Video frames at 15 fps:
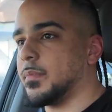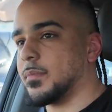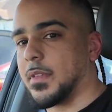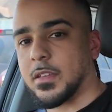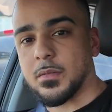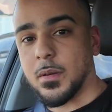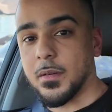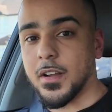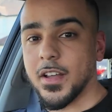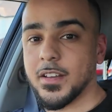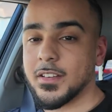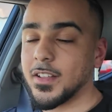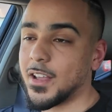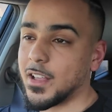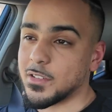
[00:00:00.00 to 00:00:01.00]
That's where I'm
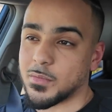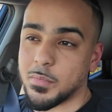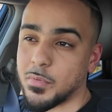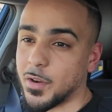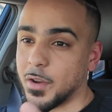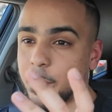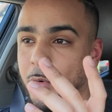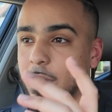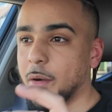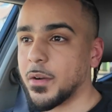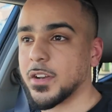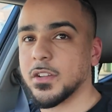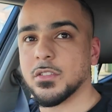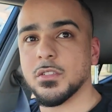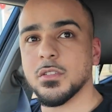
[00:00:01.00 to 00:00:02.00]
going. That's probably where I'm
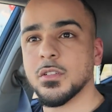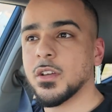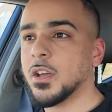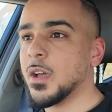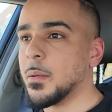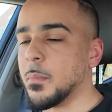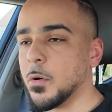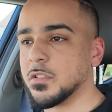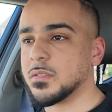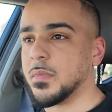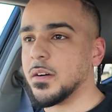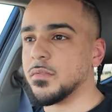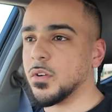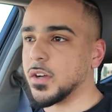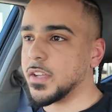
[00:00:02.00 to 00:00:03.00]
gonna do most of
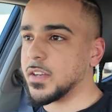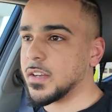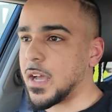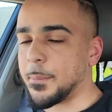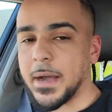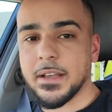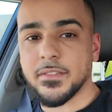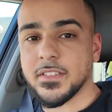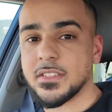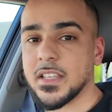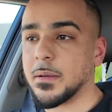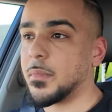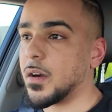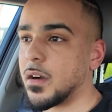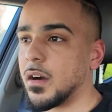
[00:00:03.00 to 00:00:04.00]
my vlogging. I might even
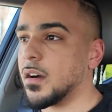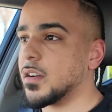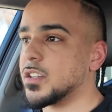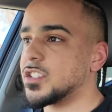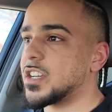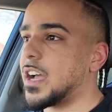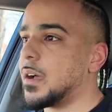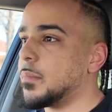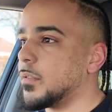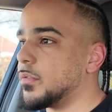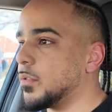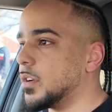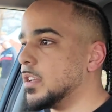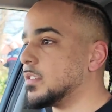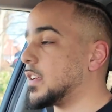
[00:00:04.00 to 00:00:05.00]
sit in my car and chat
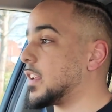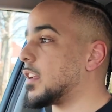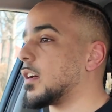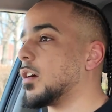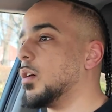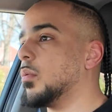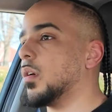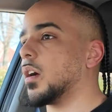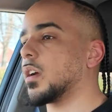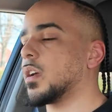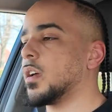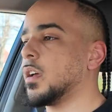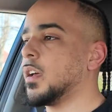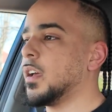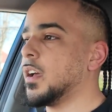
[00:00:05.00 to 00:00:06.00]
before this, and then I got work.
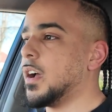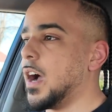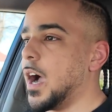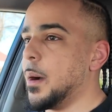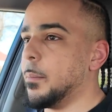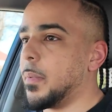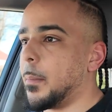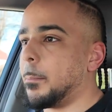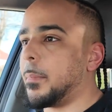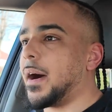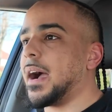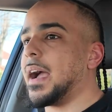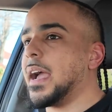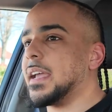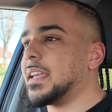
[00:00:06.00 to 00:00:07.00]
But
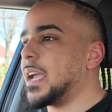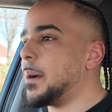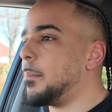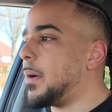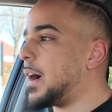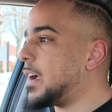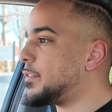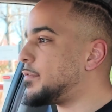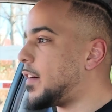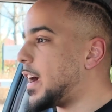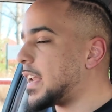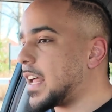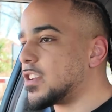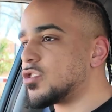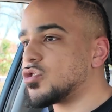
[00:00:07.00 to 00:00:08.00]
my
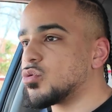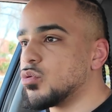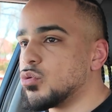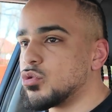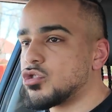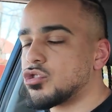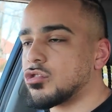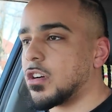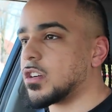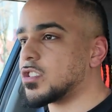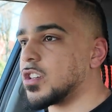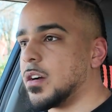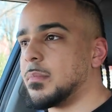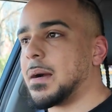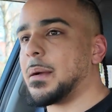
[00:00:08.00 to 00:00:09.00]
financial
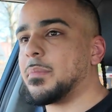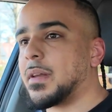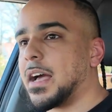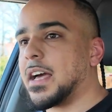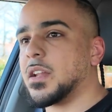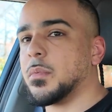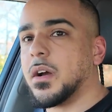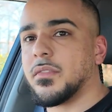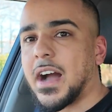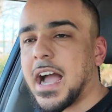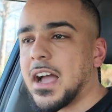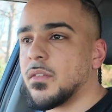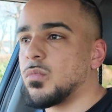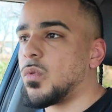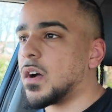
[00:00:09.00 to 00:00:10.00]
structure, my plan or whatever,
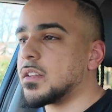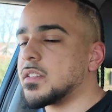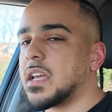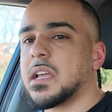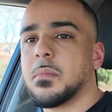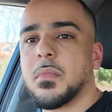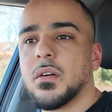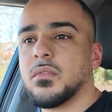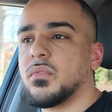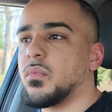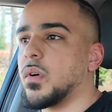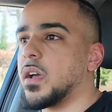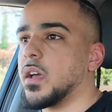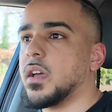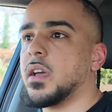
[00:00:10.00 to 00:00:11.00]
I have 1 day a month
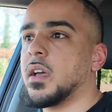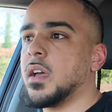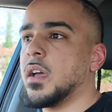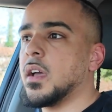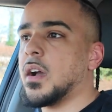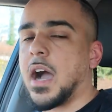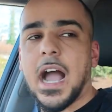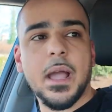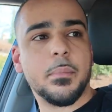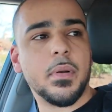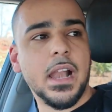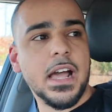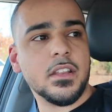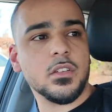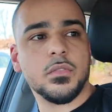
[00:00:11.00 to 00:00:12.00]
where I
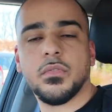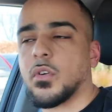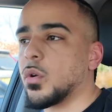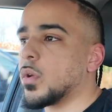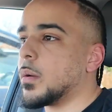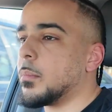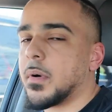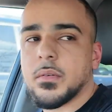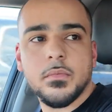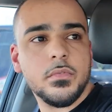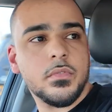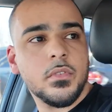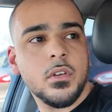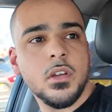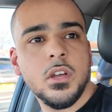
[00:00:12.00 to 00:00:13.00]
plan the following
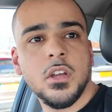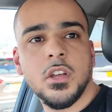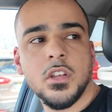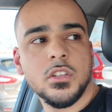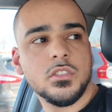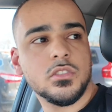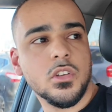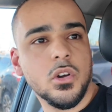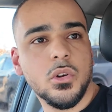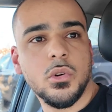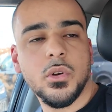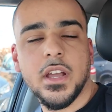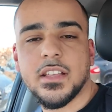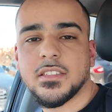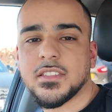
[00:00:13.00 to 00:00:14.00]
month.
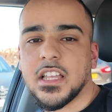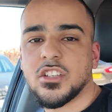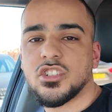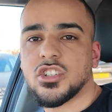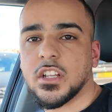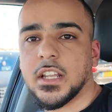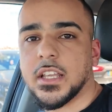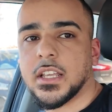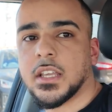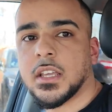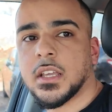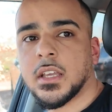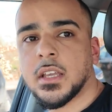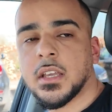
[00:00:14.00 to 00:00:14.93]
So essentially,